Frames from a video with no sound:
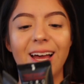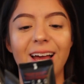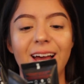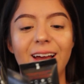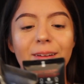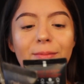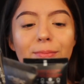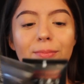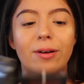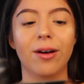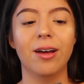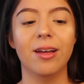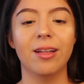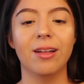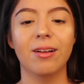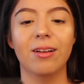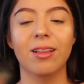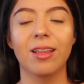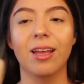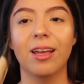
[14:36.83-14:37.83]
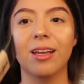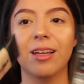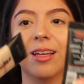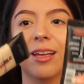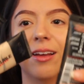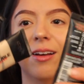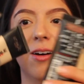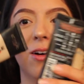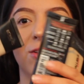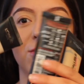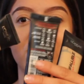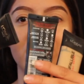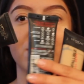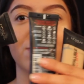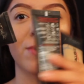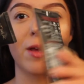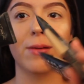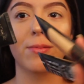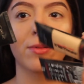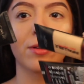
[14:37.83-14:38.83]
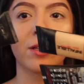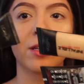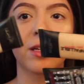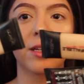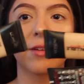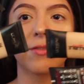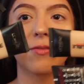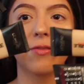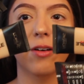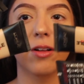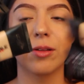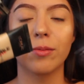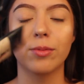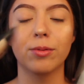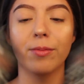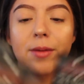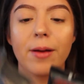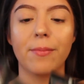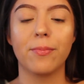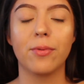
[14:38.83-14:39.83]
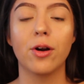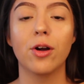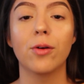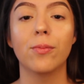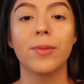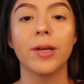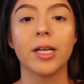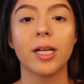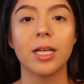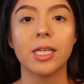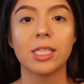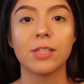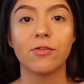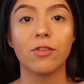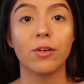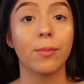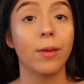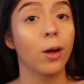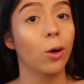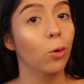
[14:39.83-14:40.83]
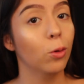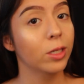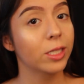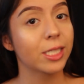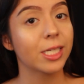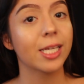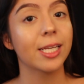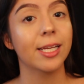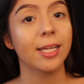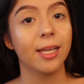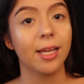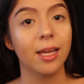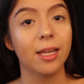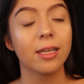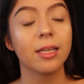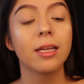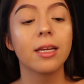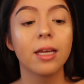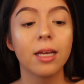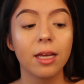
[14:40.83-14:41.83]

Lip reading: I bought like all these Maybelline Infallible Matte Pro because for my oily skin again,